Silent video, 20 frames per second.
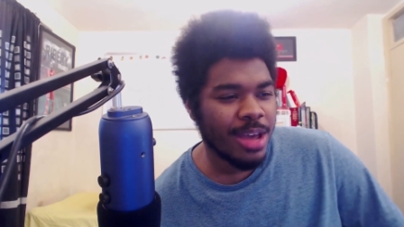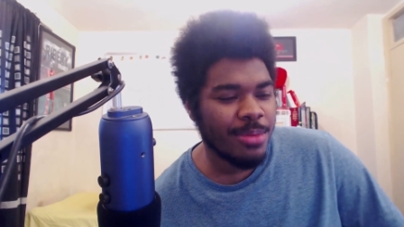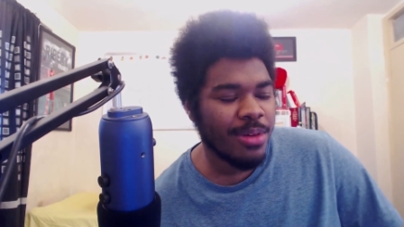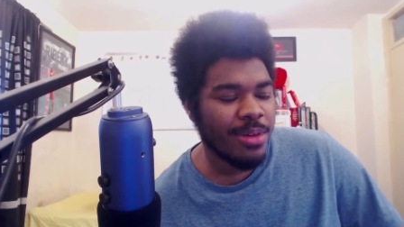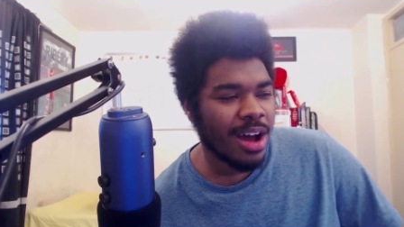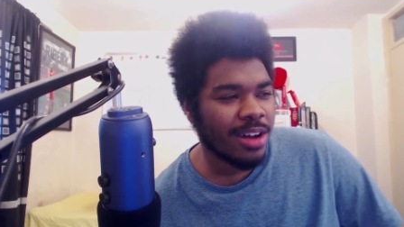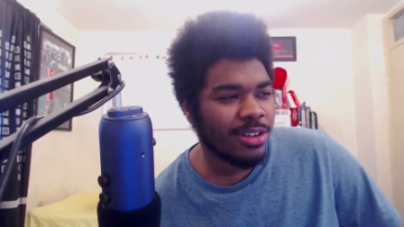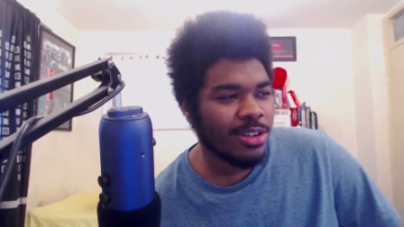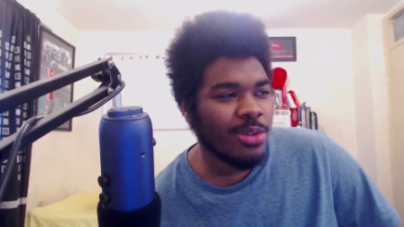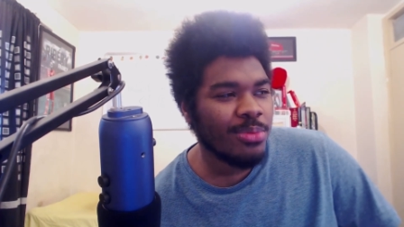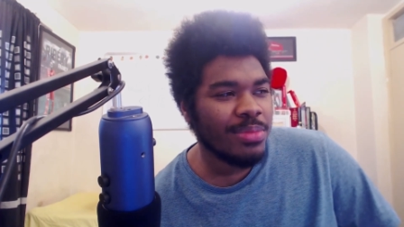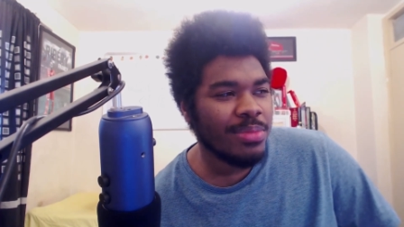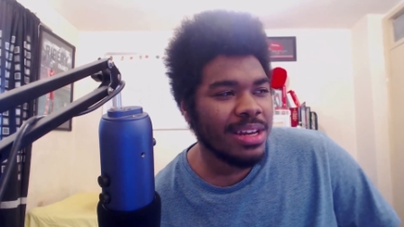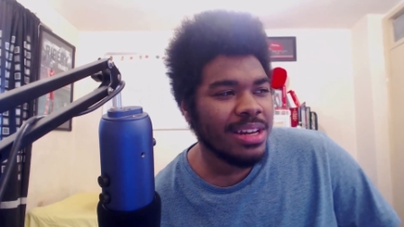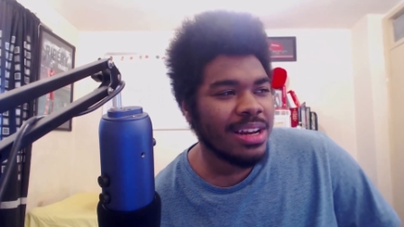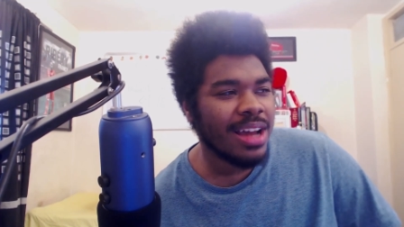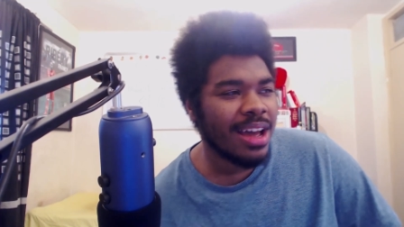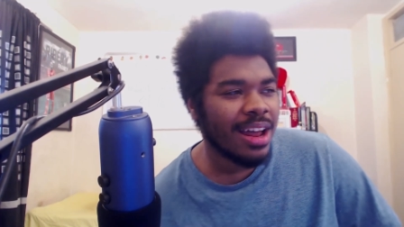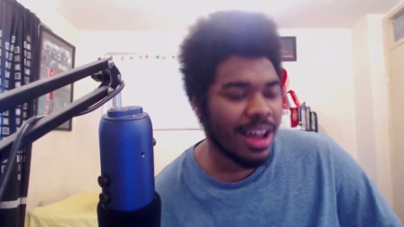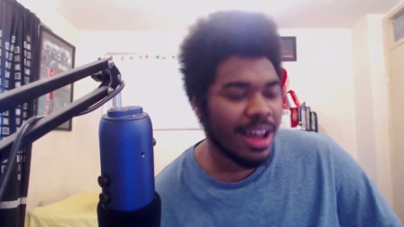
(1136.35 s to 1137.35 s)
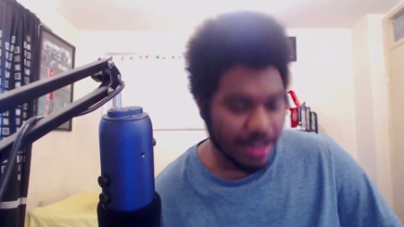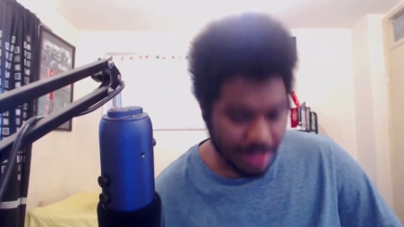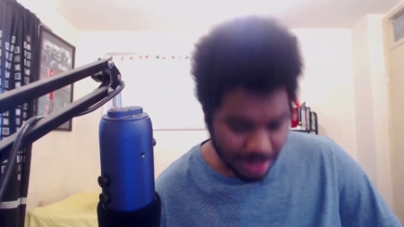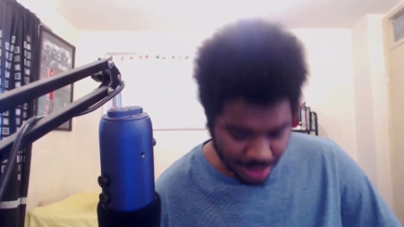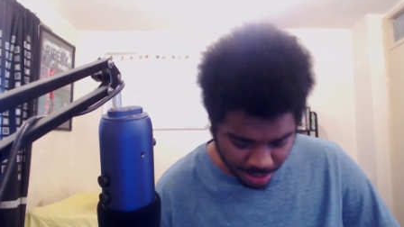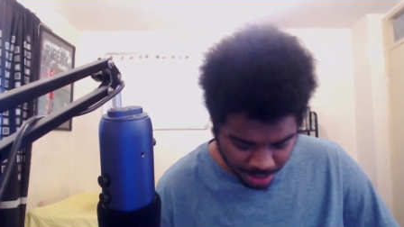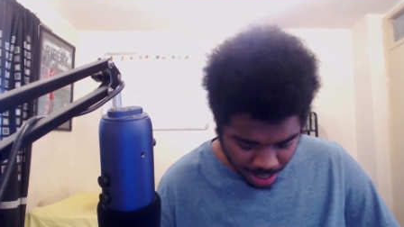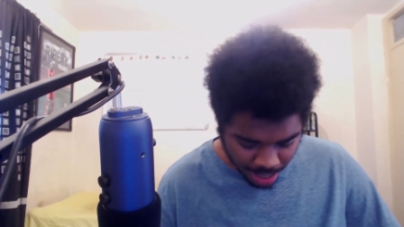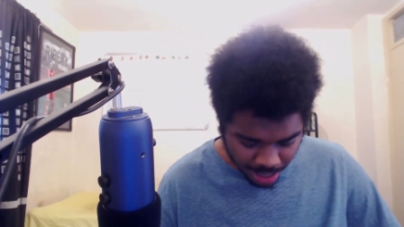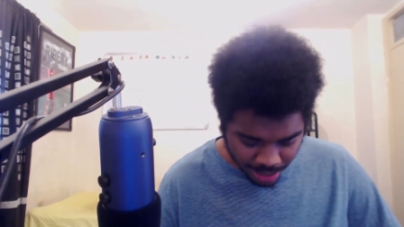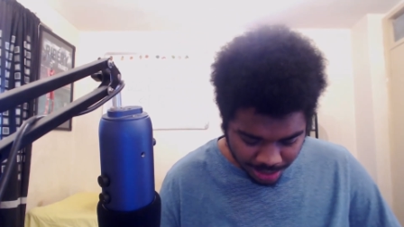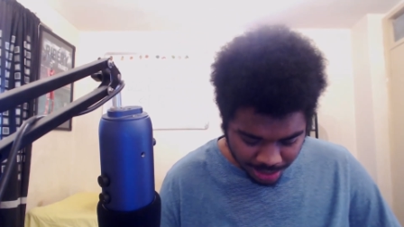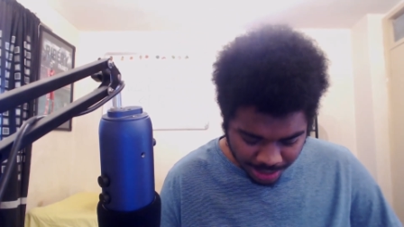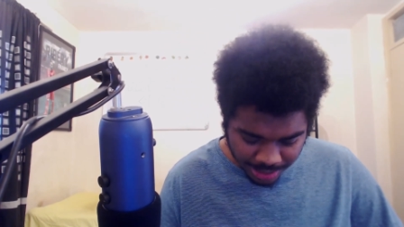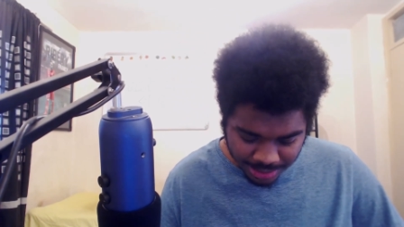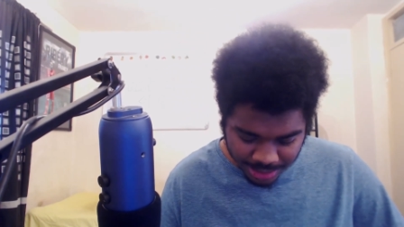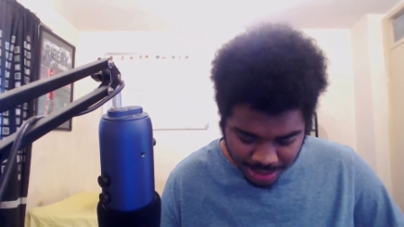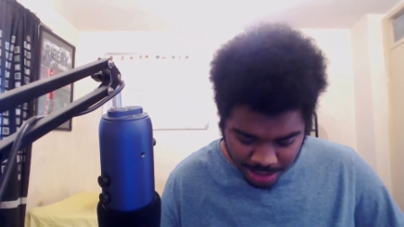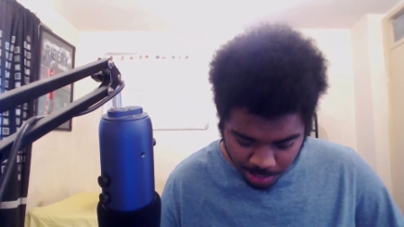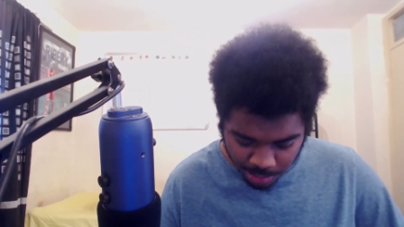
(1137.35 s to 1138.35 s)
but I don't mean that as in like
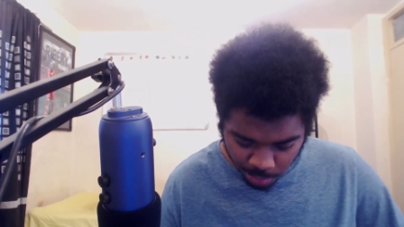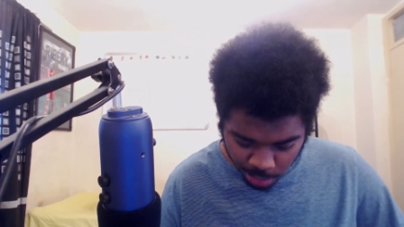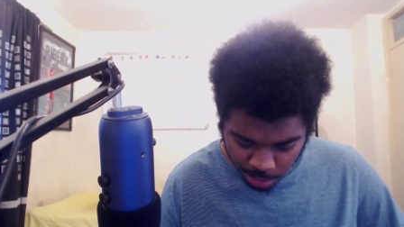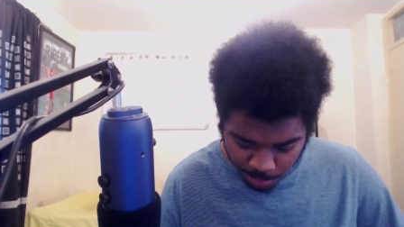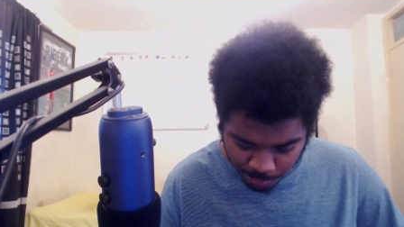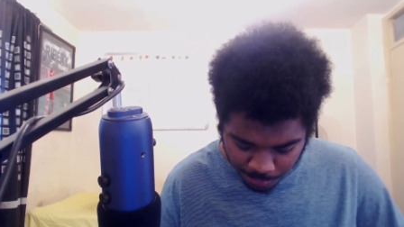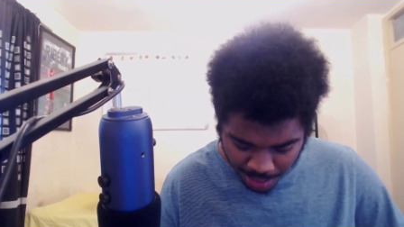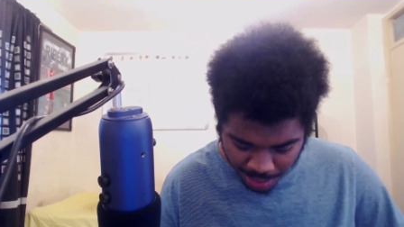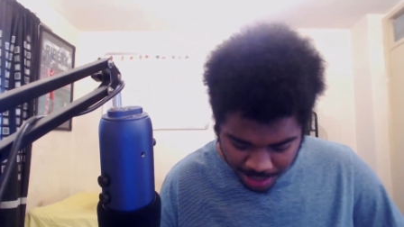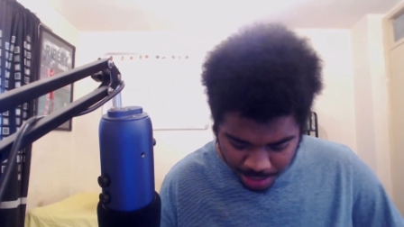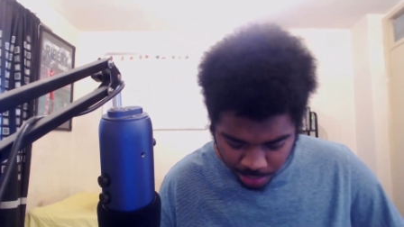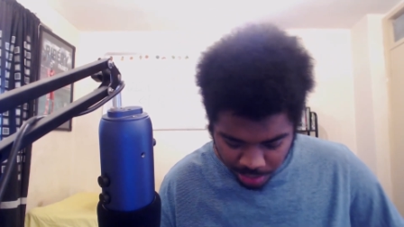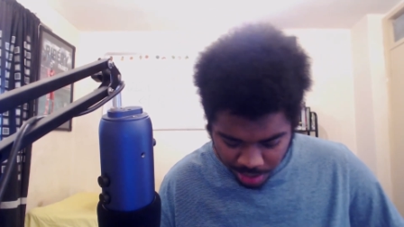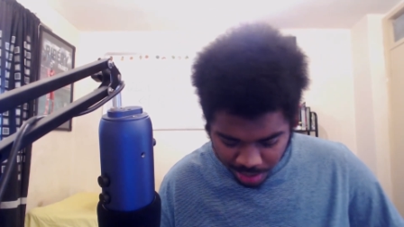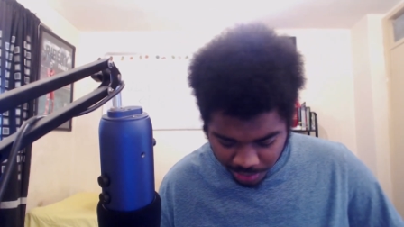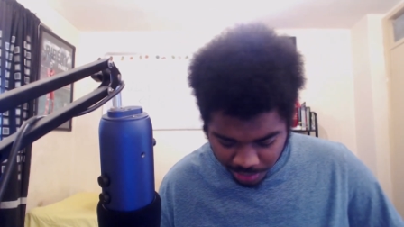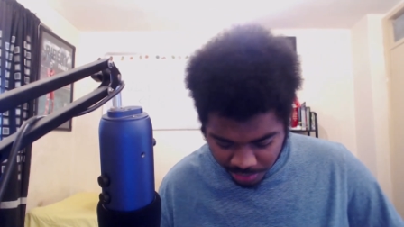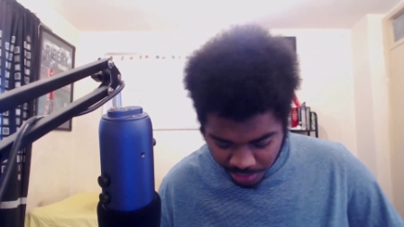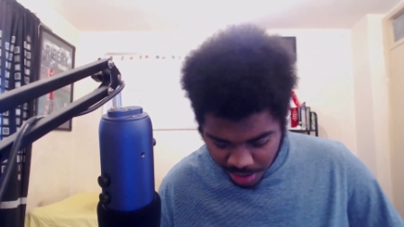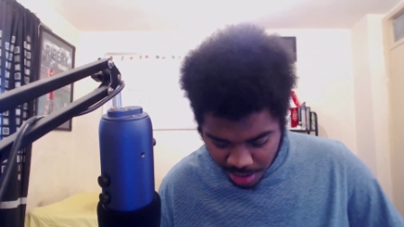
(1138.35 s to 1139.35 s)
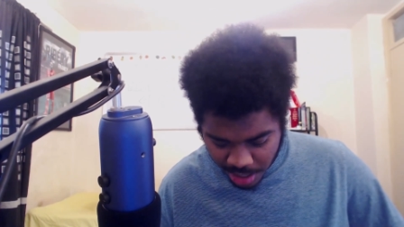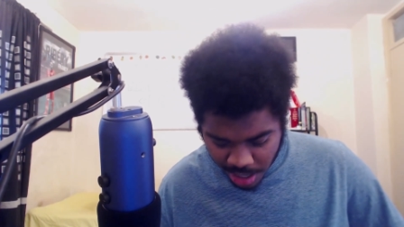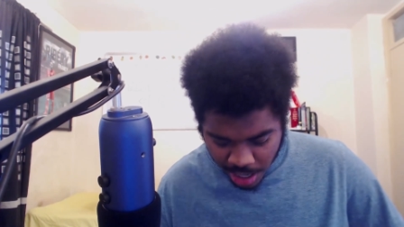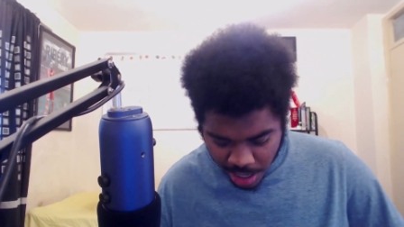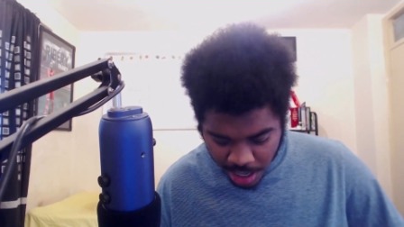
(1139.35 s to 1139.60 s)
last season was bad or anything.